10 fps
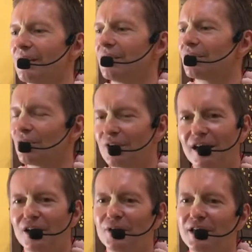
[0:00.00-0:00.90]
So
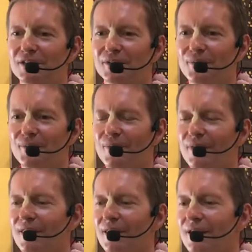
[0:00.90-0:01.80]
they agreed.
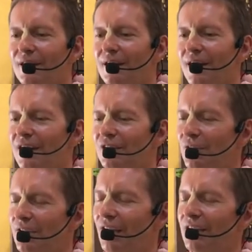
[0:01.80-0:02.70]
And
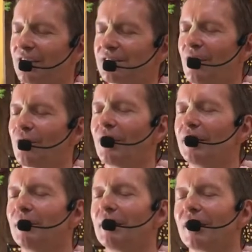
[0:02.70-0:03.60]
Srila Haridas Thakur
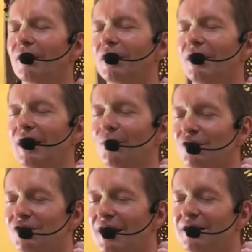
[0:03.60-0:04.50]
in the middle of the night
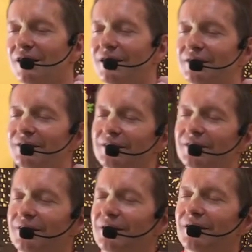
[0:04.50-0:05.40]
was chanting
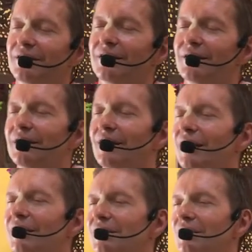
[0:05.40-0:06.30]

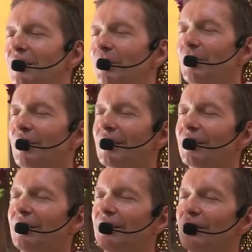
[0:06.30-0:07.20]
and she
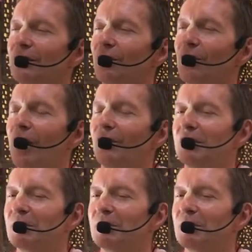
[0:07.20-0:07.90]
appeared in the door of his